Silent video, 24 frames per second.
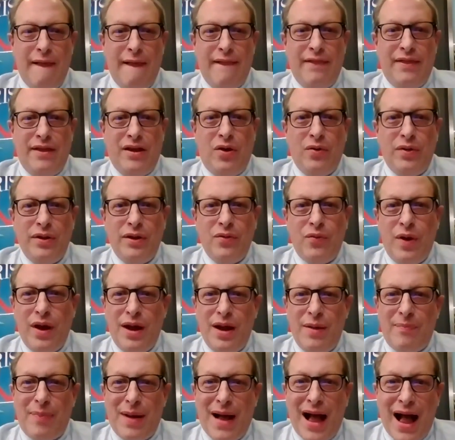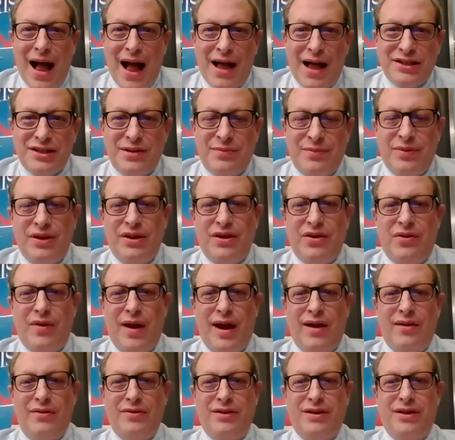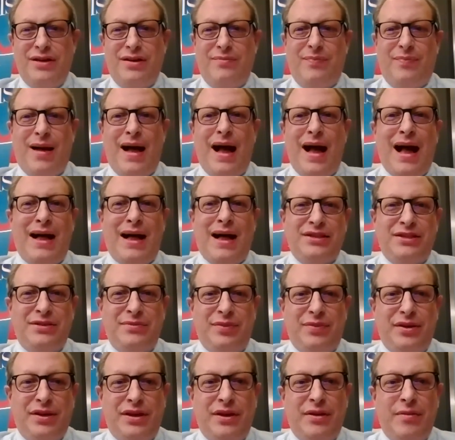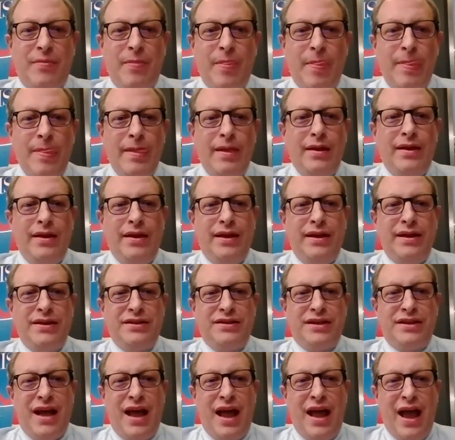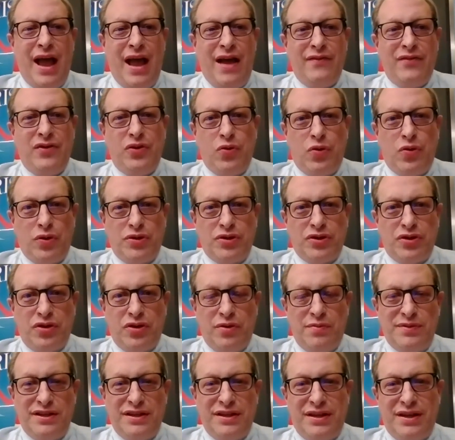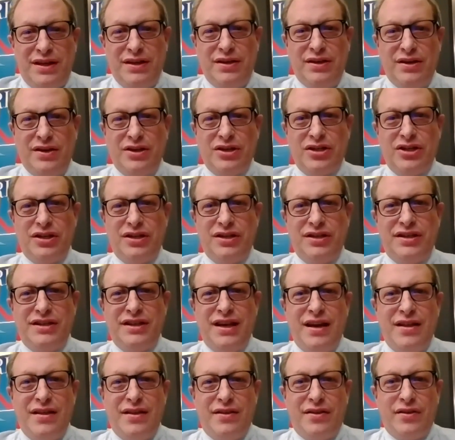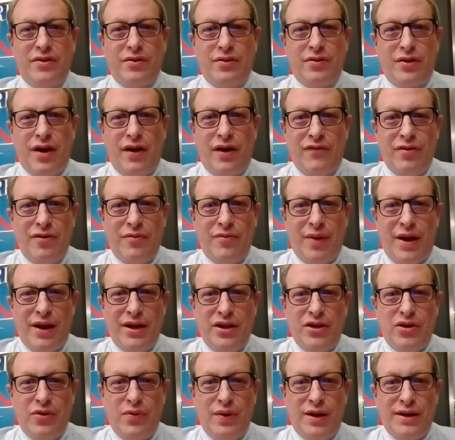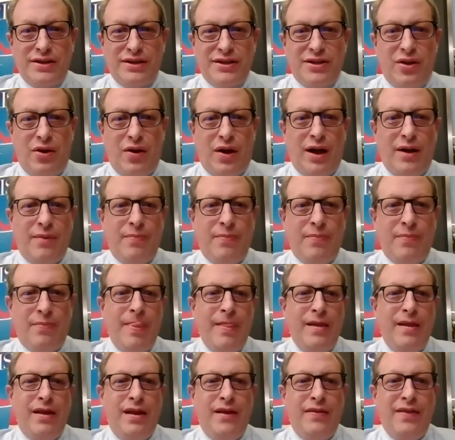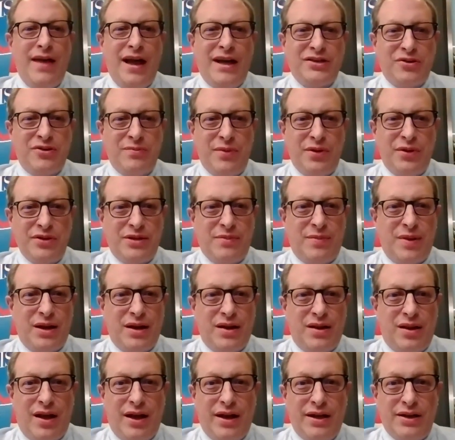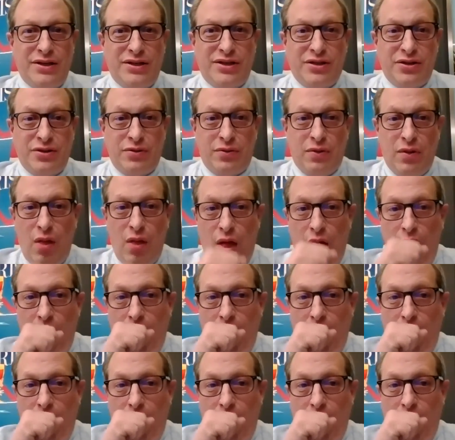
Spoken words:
the only way possibly around it, is to have your terms and conditions say that they're governed by US law. And that's what most of my clients do.